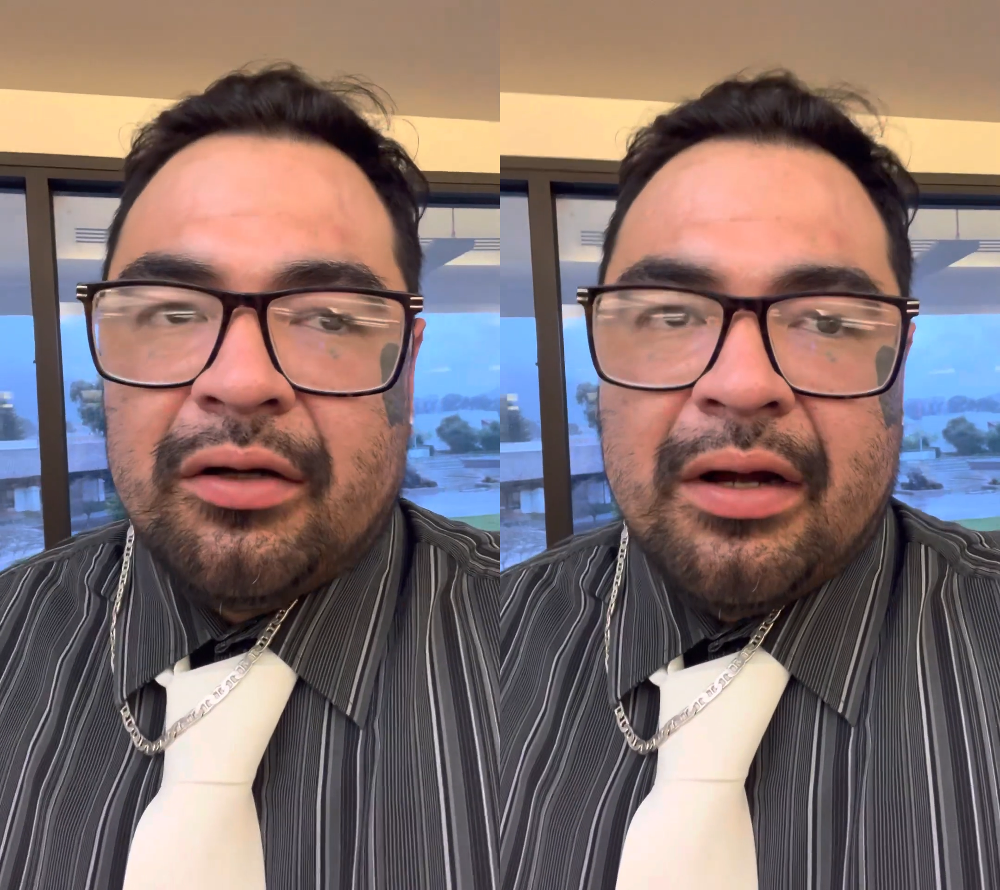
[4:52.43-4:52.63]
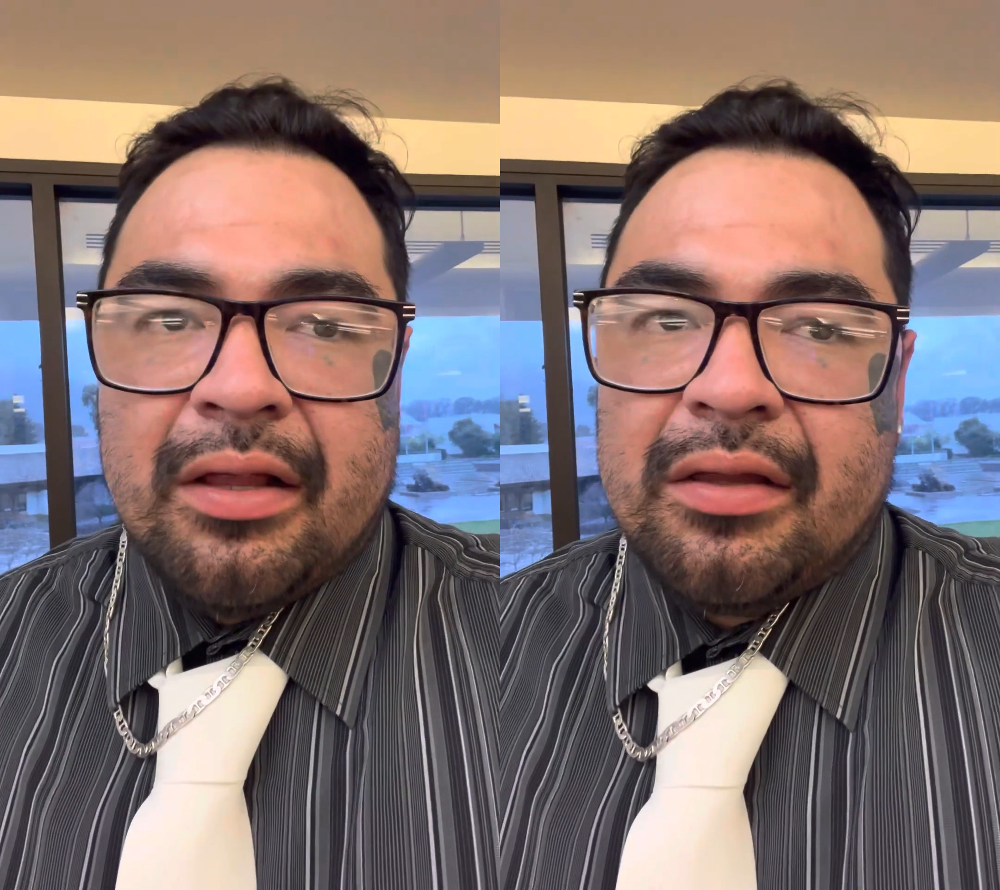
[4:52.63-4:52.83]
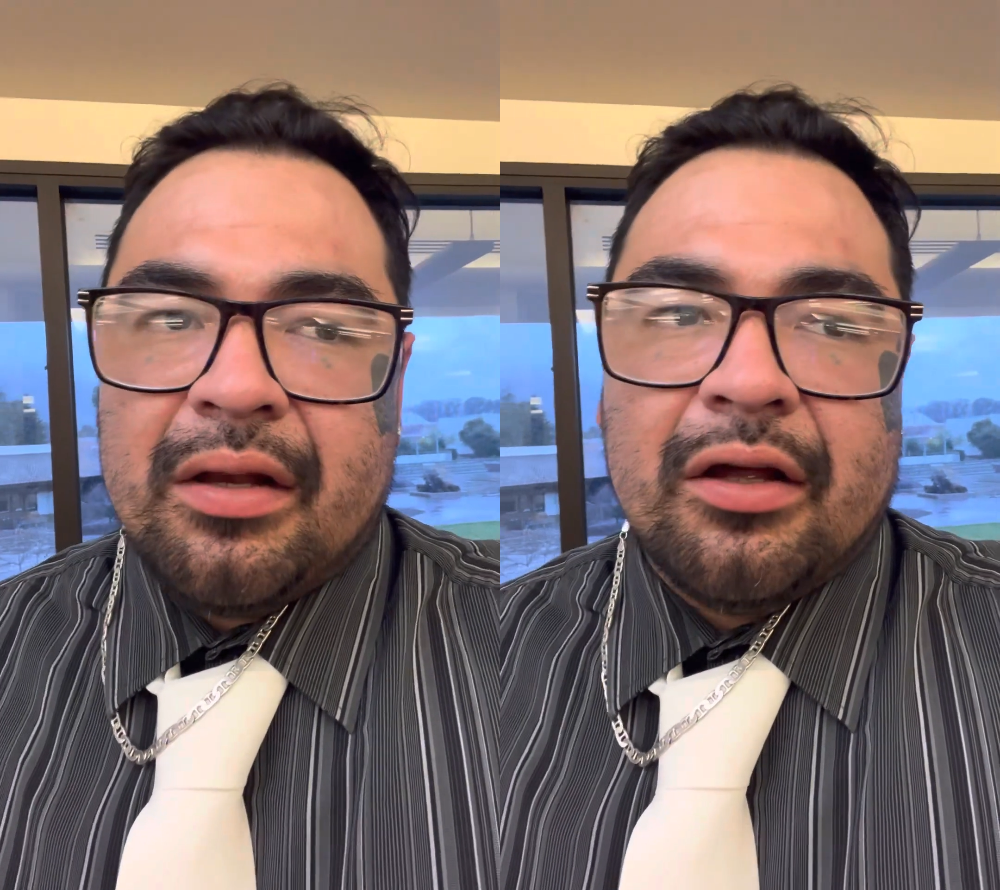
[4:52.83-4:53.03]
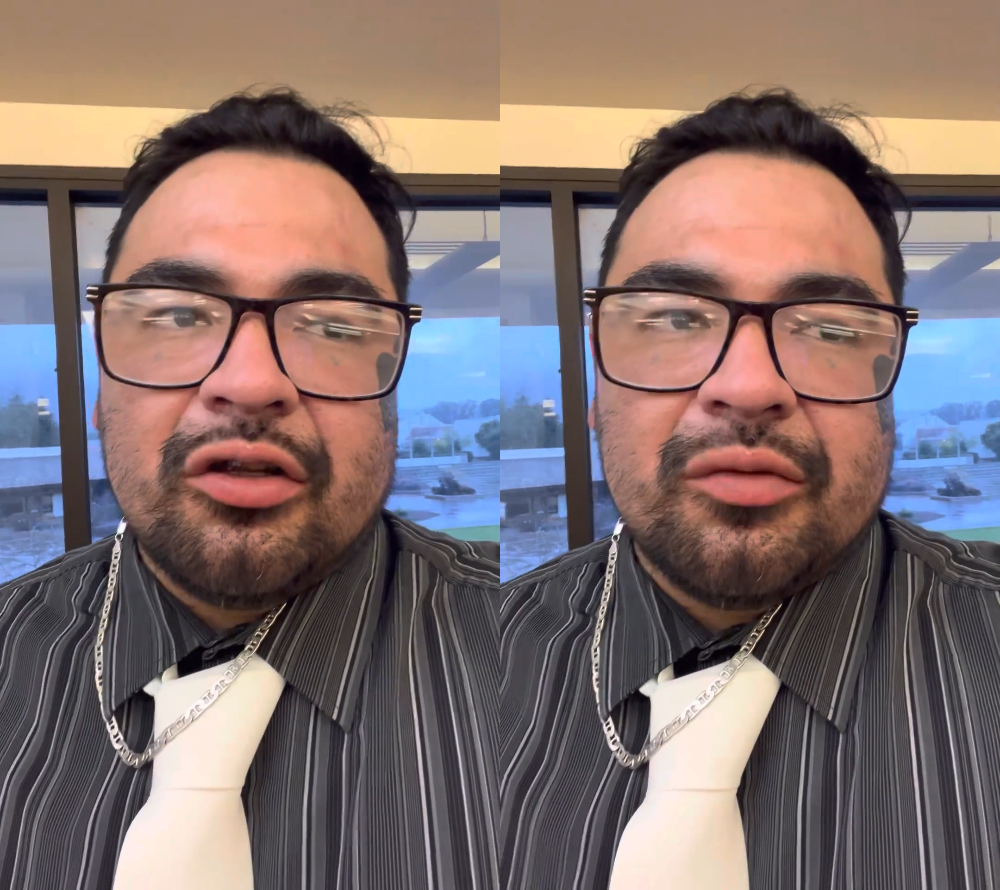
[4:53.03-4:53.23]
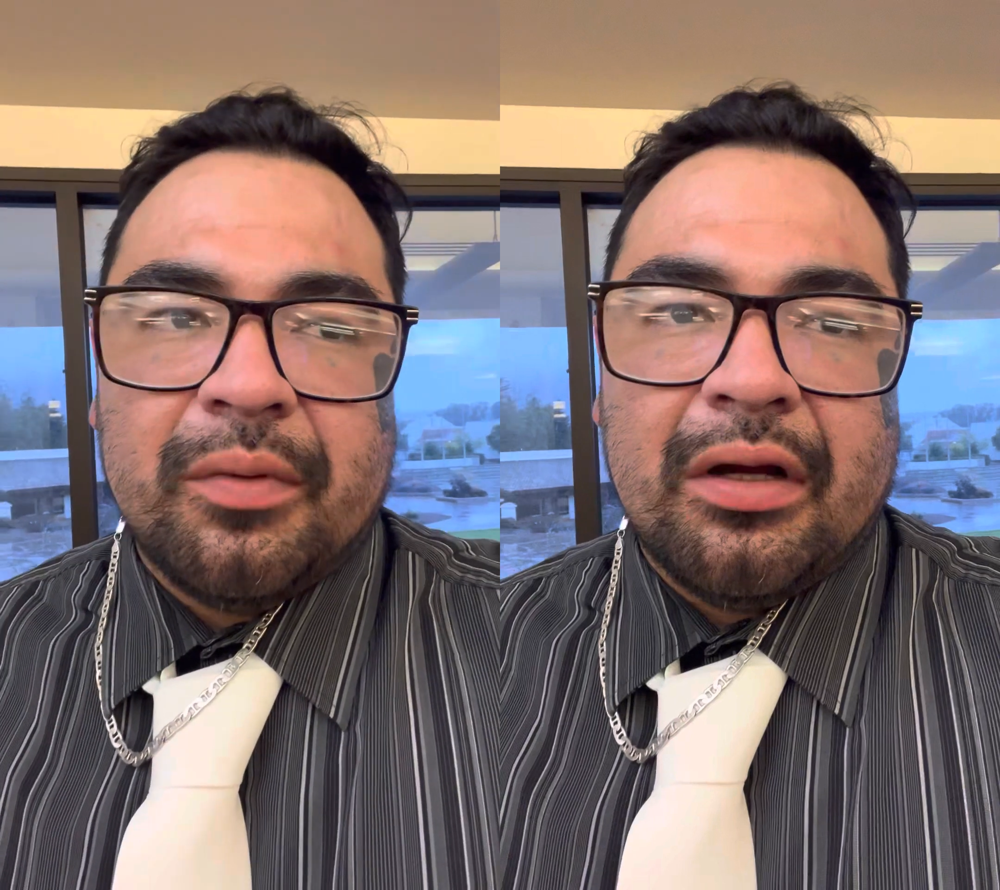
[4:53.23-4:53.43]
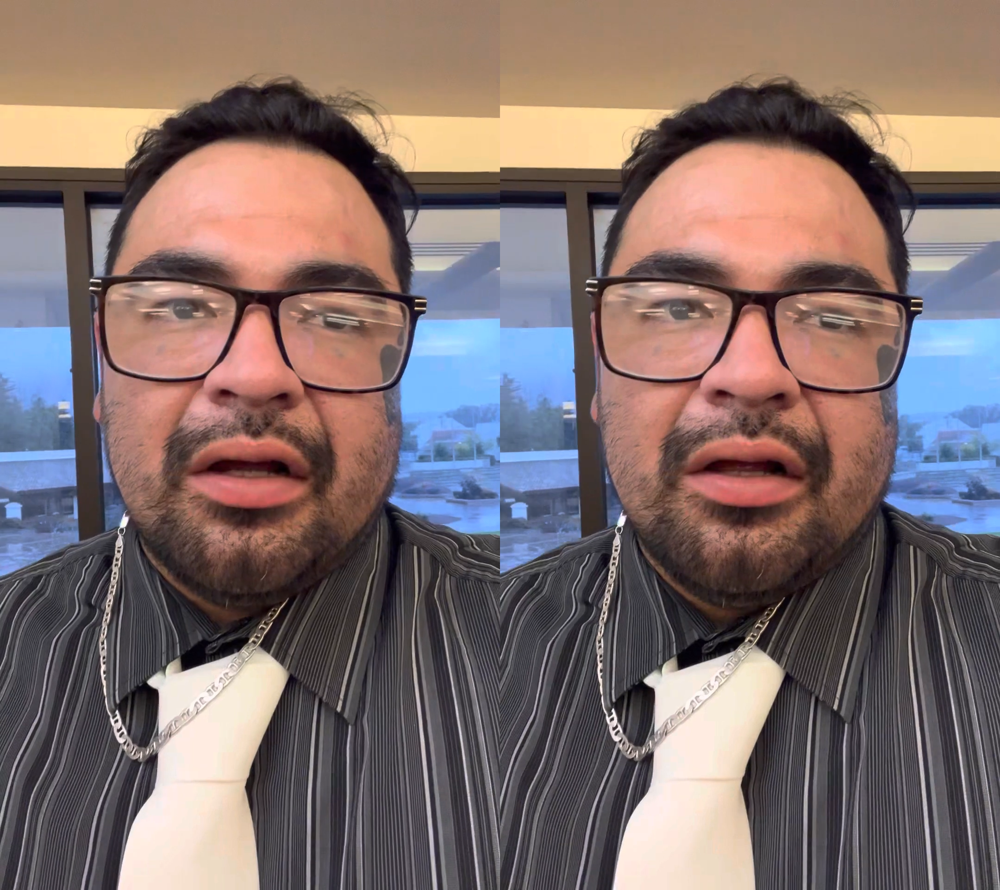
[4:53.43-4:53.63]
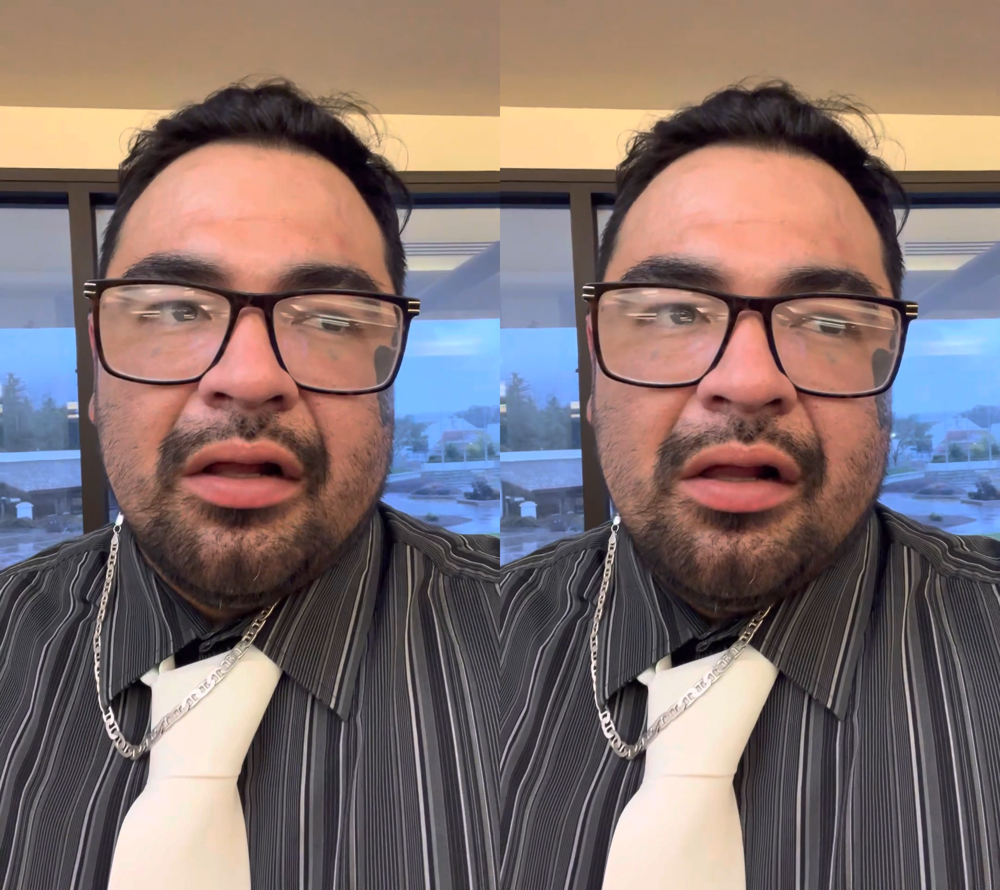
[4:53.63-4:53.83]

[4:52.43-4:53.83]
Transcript: or anything else, but